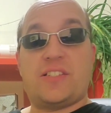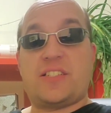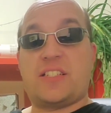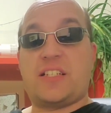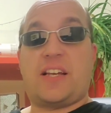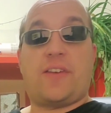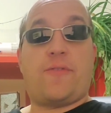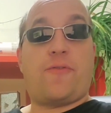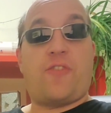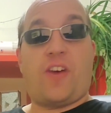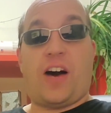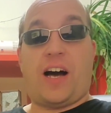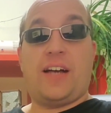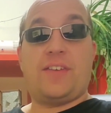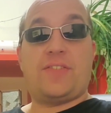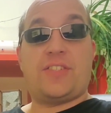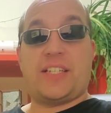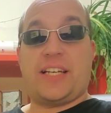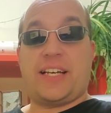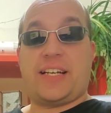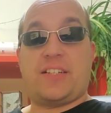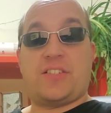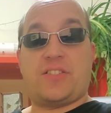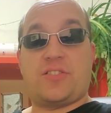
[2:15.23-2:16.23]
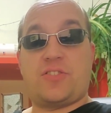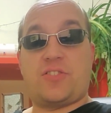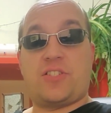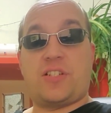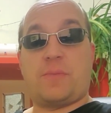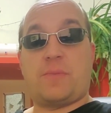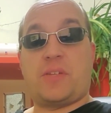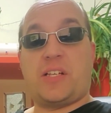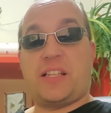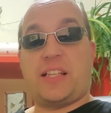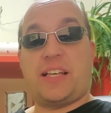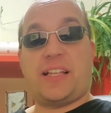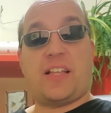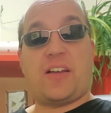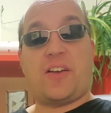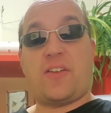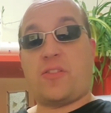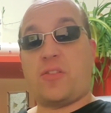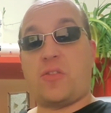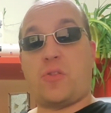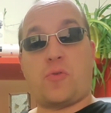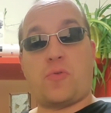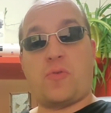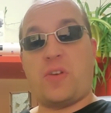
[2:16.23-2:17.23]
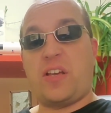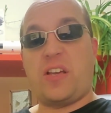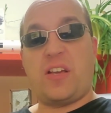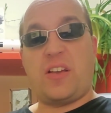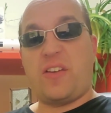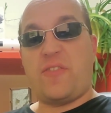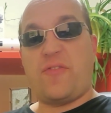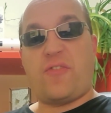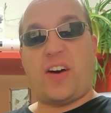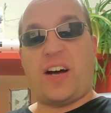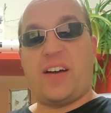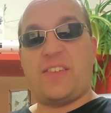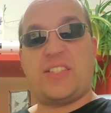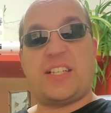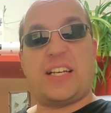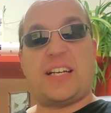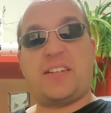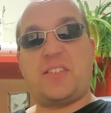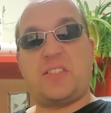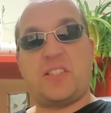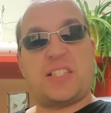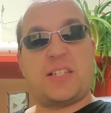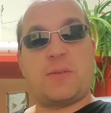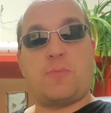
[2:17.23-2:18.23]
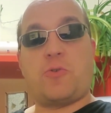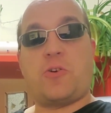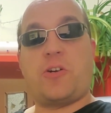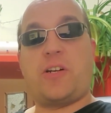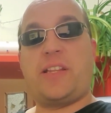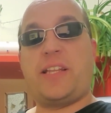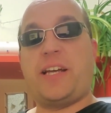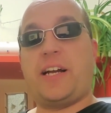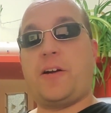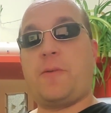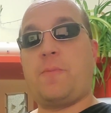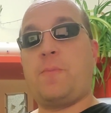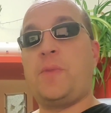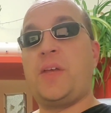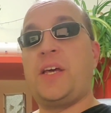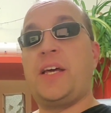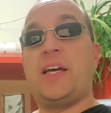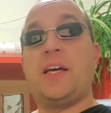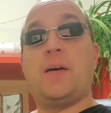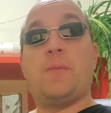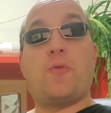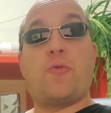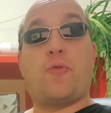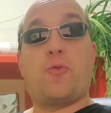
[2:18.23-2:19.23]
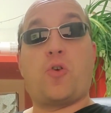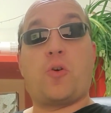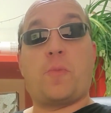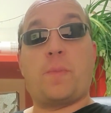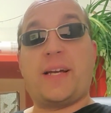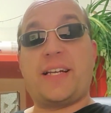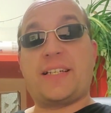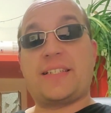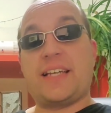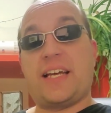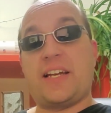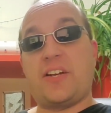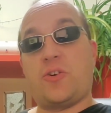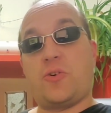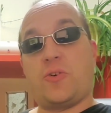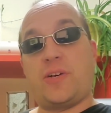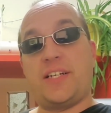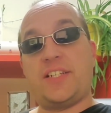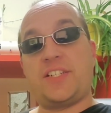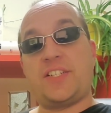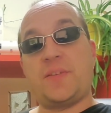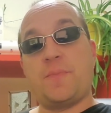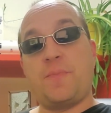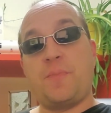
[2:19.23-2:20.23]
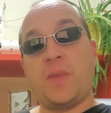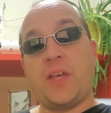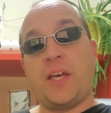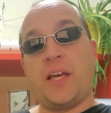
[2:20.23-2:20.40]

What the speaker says: It's like 5 seconds or something like that, 3-5 seconds, somewhere in there before it makes that noise.